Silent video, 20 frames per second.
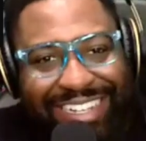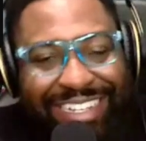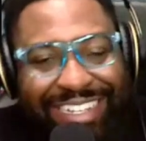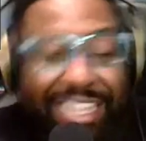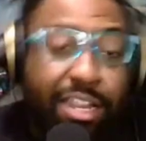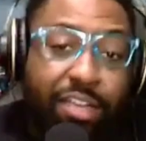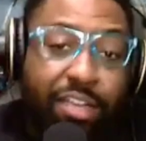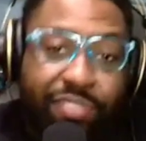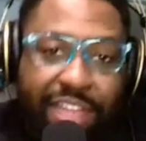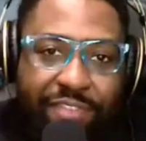
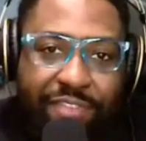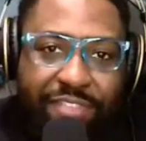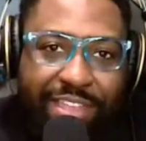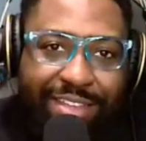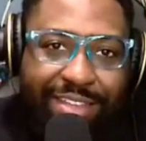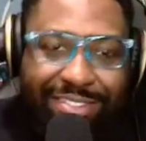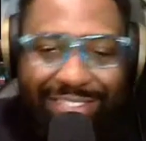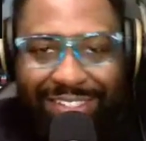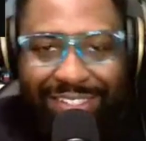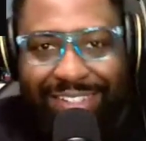Get off
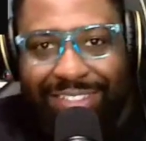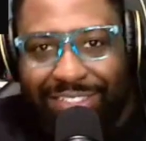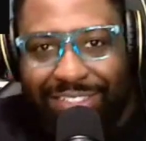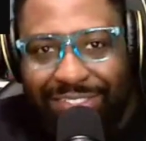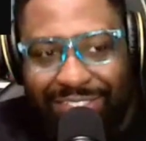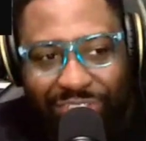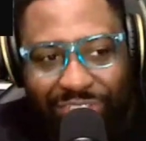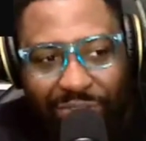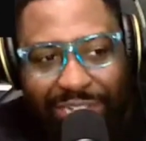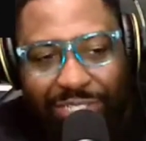Netflix.
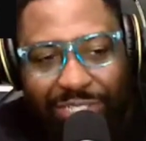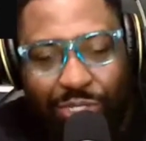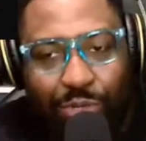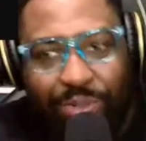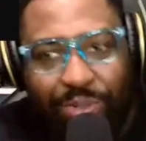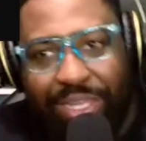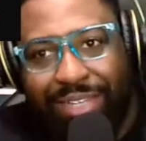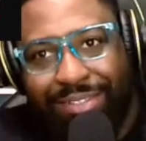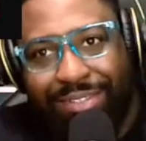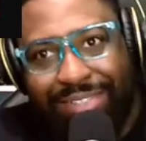Try
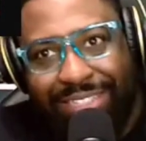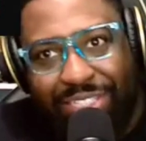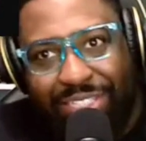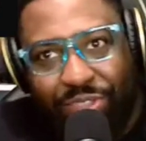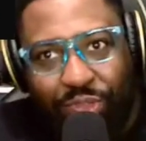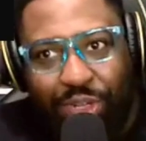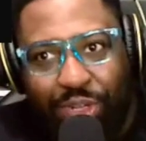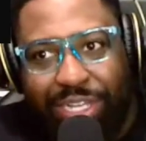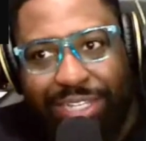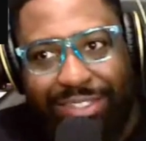Tubi. It's
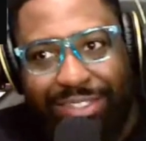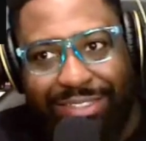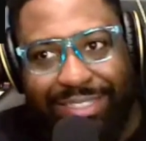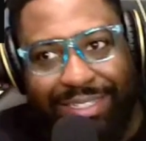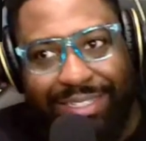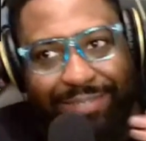free.